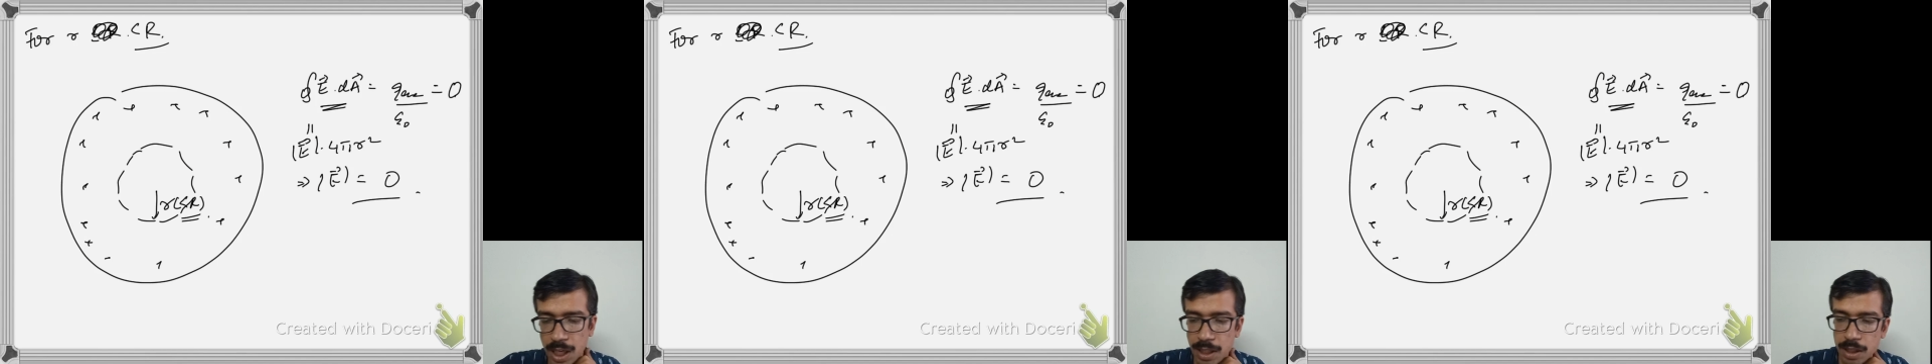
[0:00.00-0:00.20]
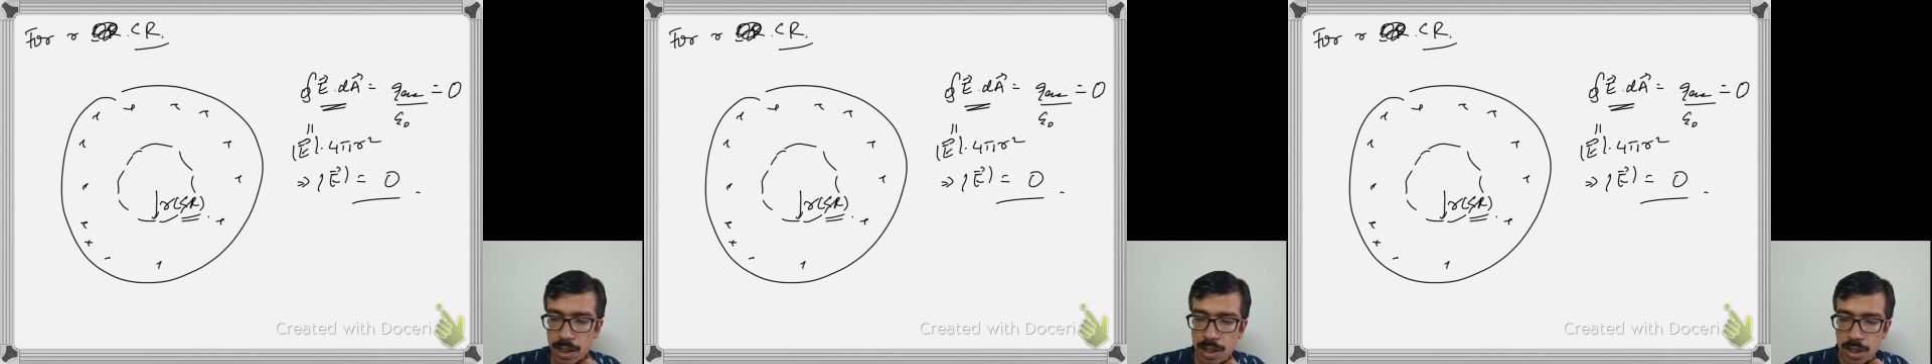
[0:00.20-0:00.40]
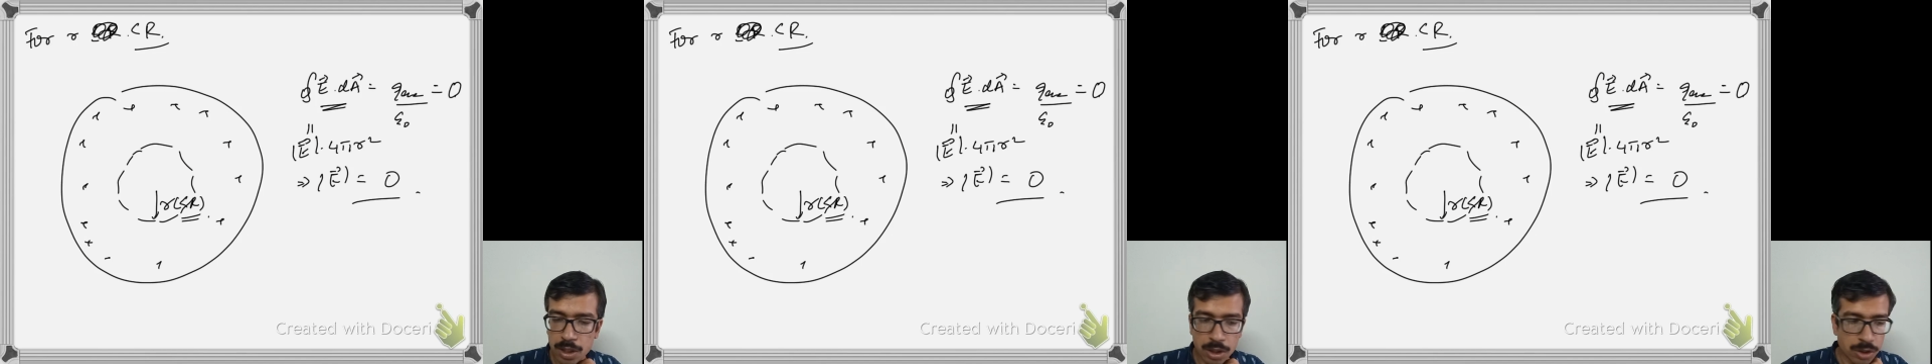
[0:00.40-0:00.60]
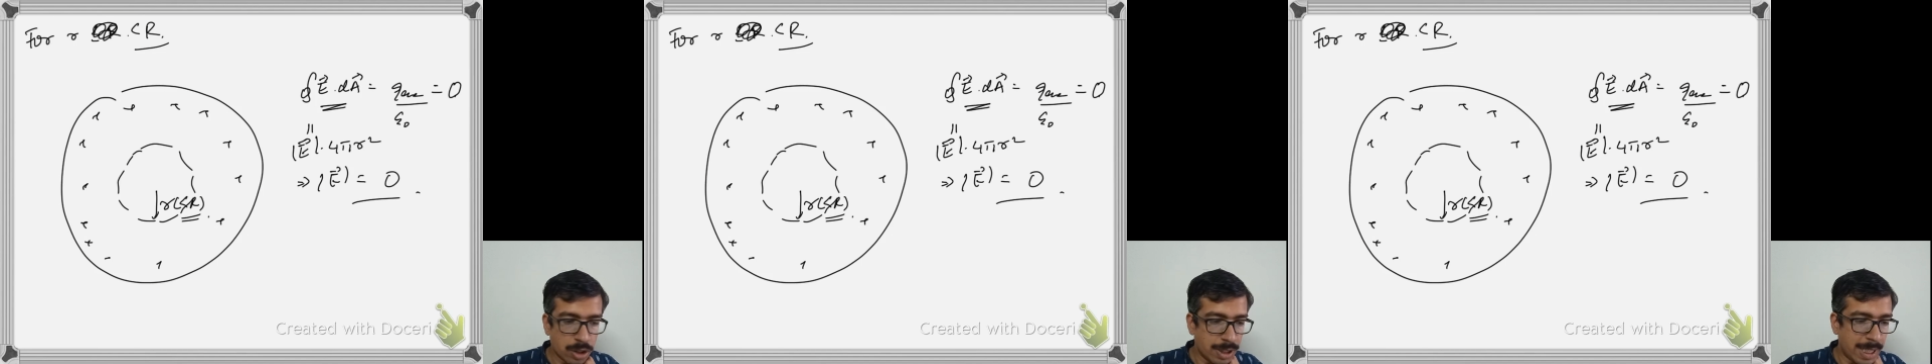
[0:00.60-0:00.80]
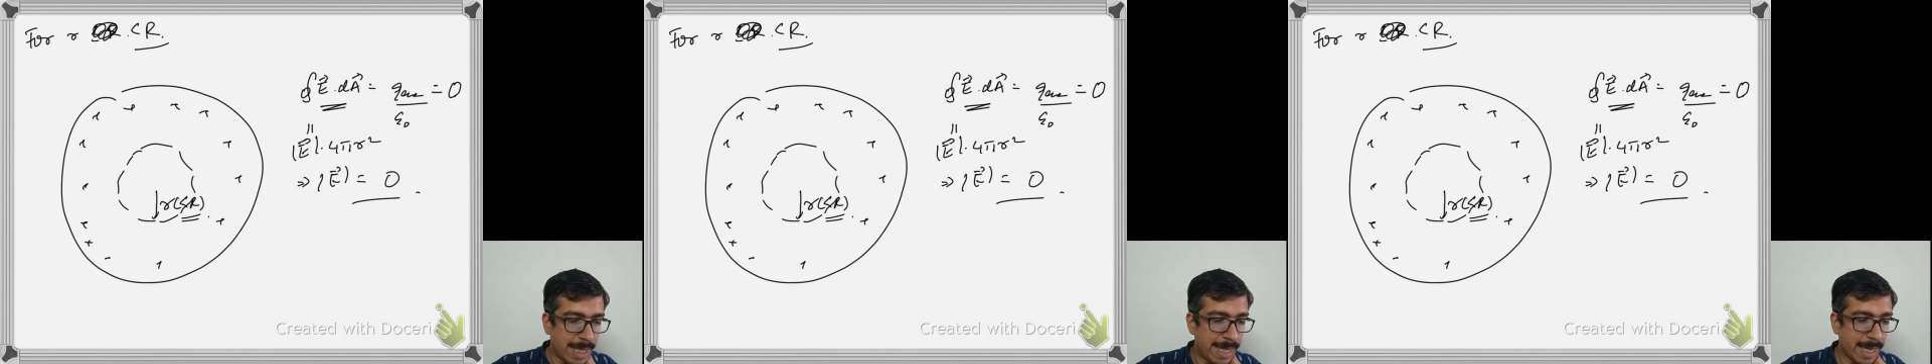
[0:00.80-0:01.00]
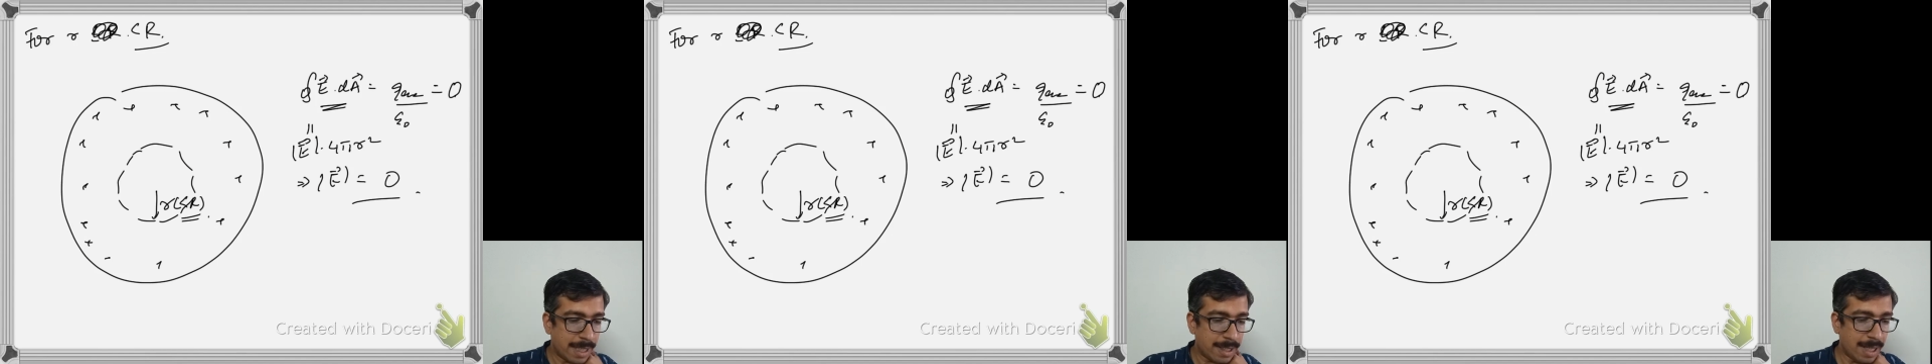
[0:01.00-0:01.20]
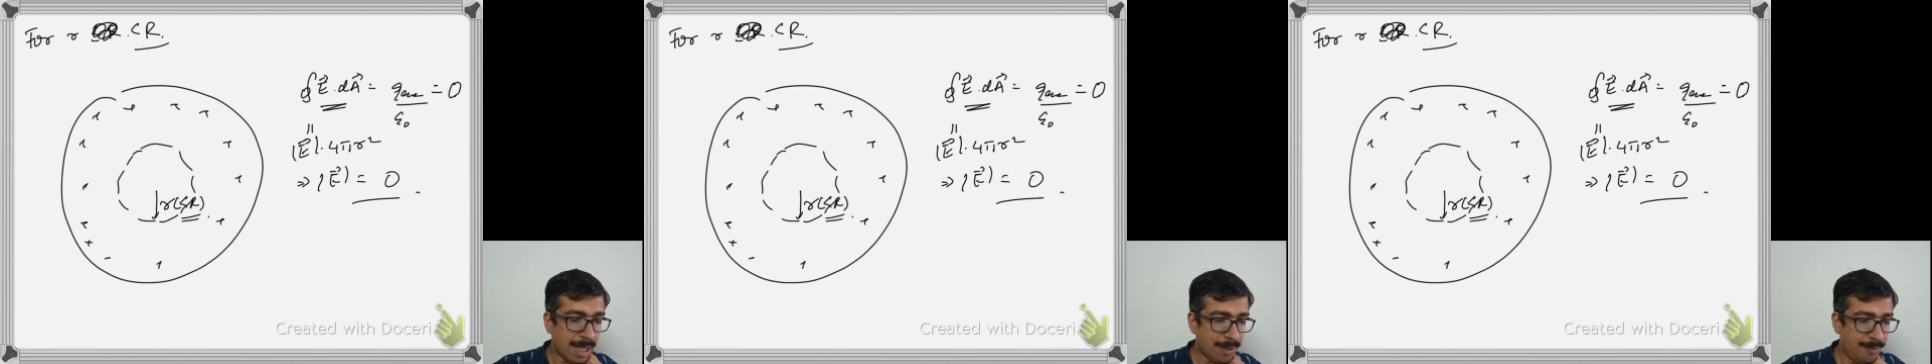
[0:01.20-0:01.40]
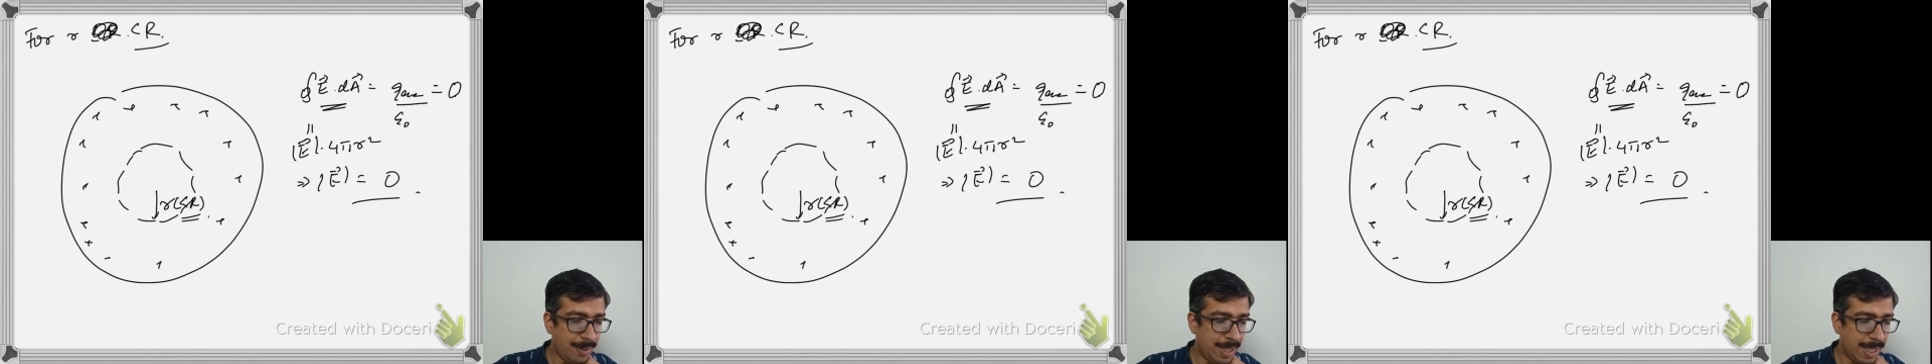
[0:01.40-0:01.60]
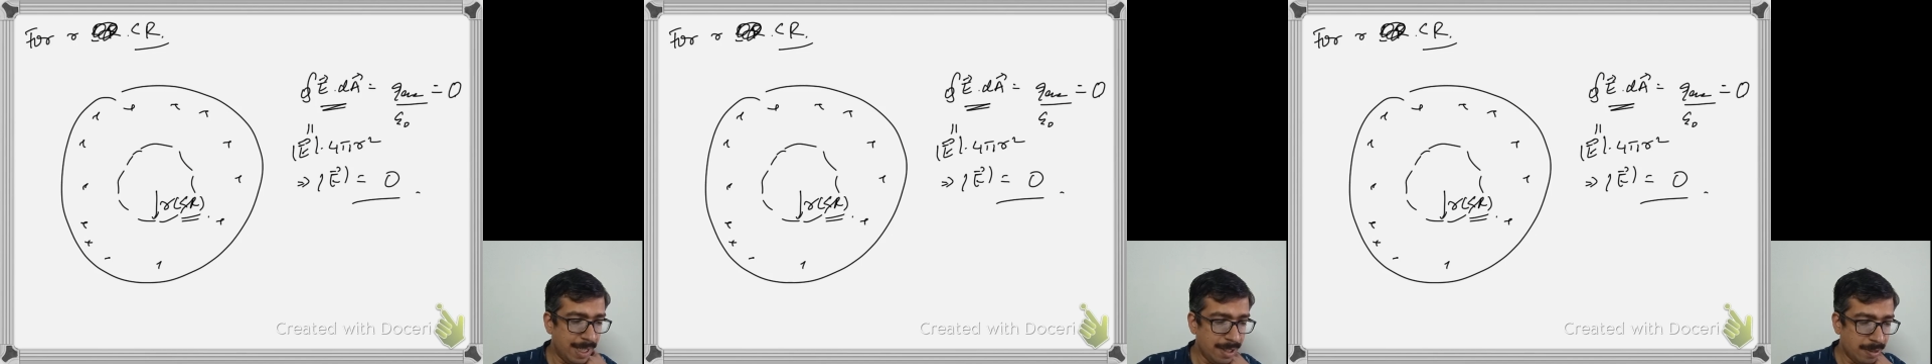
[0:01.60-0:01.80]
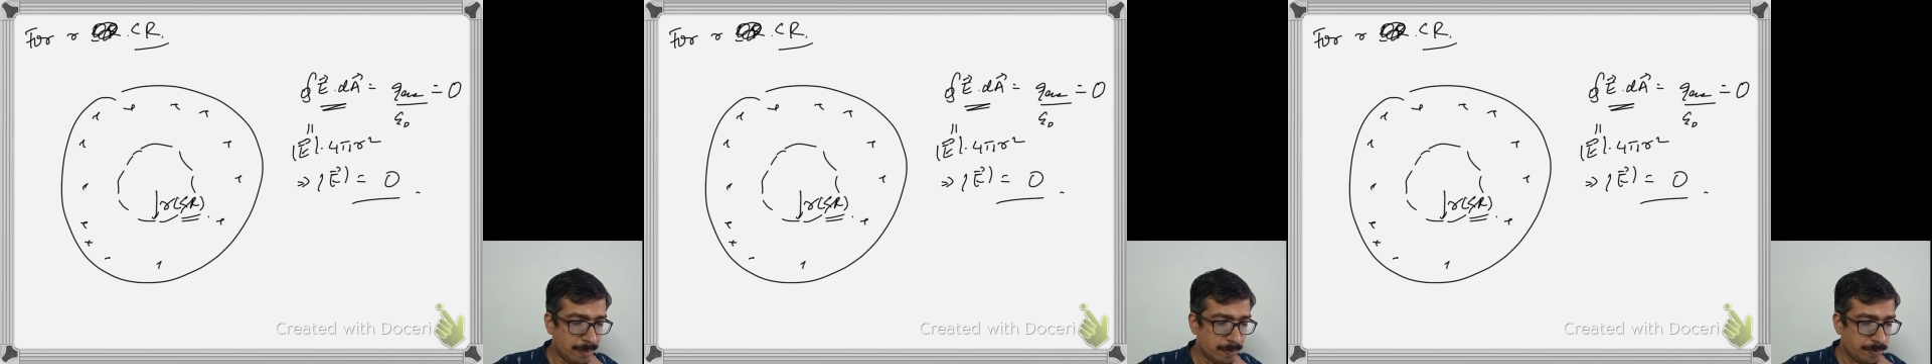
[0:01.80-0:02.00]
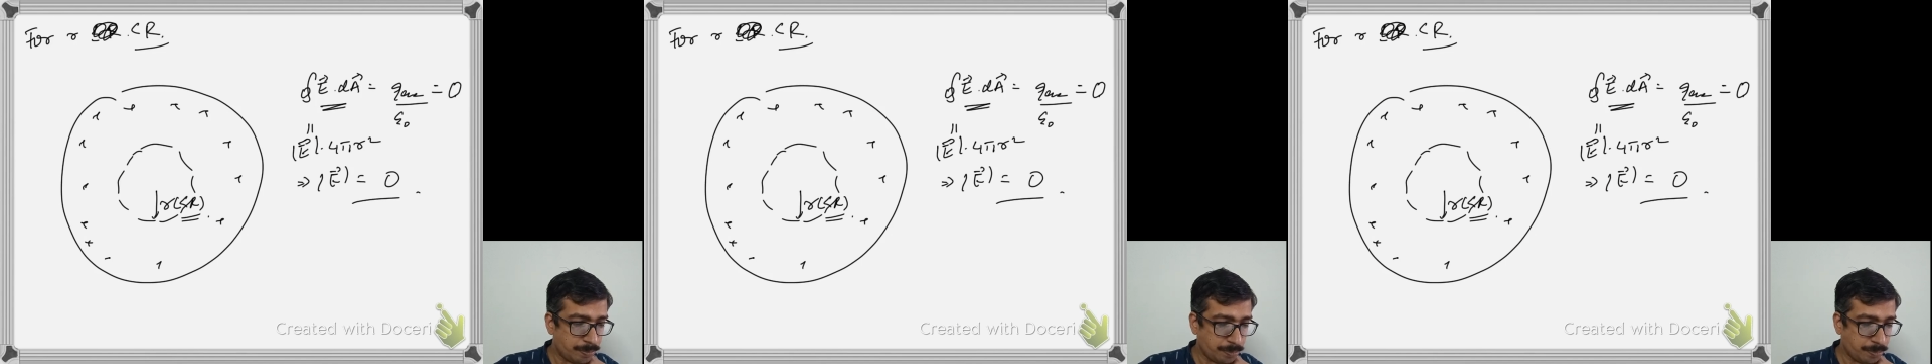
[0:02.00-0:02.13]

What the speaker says: Right? So the electric field